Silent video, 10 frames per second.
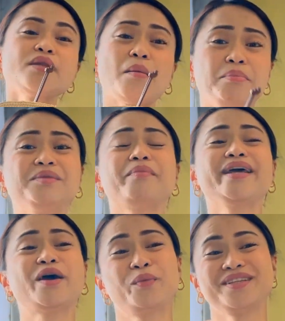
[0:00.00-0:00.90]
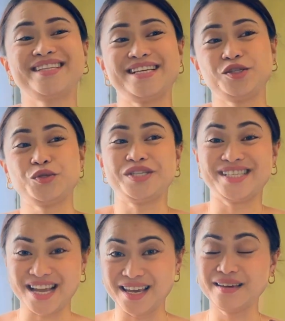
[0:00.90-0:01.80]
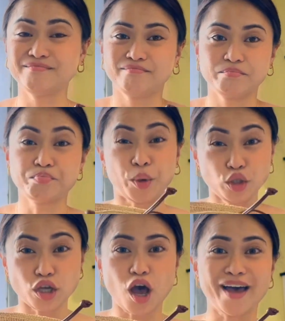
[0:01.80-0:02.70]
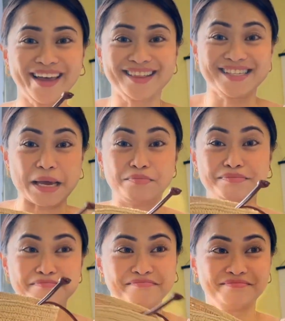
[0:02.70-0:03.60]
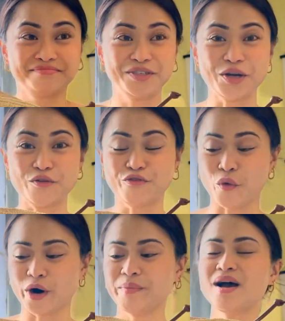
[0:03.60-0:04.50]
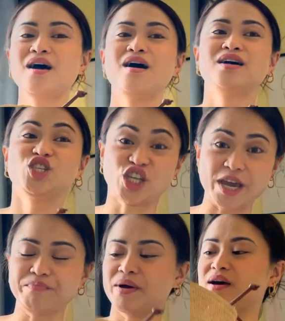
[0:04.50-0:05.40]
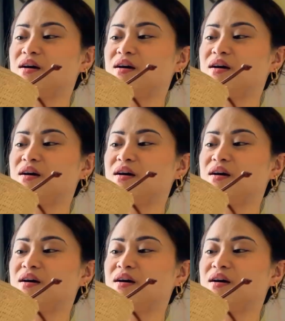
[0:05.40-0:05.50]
but mine, I want it to stay put at the same form, shape.